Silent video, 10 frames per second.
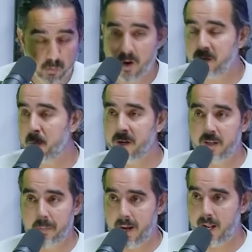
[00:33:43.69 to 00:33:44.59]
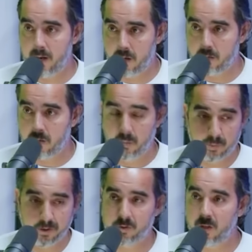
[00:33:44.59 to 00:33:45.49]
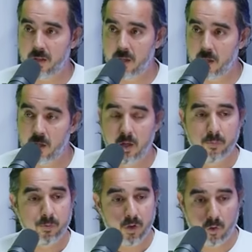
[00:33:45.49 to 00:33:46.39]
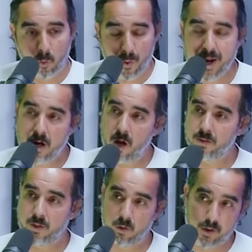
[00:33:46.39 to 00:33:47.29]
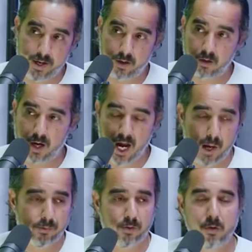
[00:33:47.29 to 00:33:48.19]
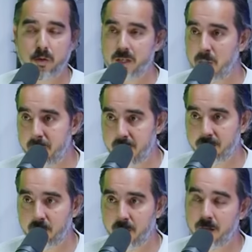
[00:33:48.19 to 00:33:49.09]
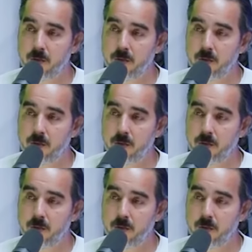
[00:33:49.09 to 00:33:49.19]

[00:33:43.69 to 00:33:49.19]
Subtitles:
Smartest marketing mind I know, personally. Great content creator, absolutely amazing,